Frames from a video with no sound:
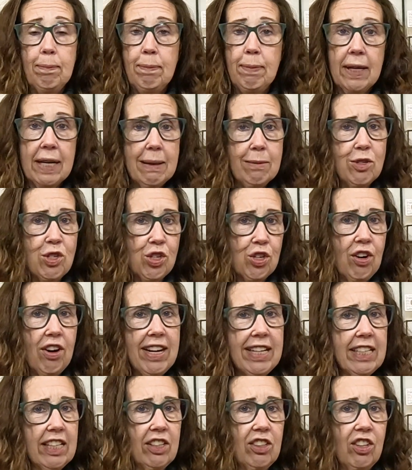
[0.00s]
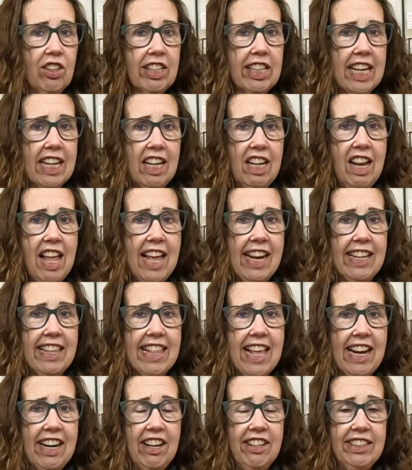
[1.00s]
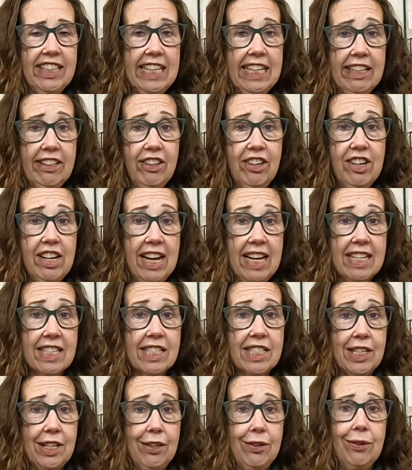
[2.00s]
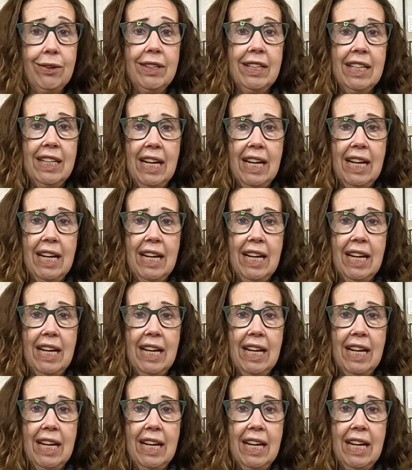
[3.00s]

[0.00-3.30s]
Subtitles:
But I'm sure I can look at a lot of that on the internet, so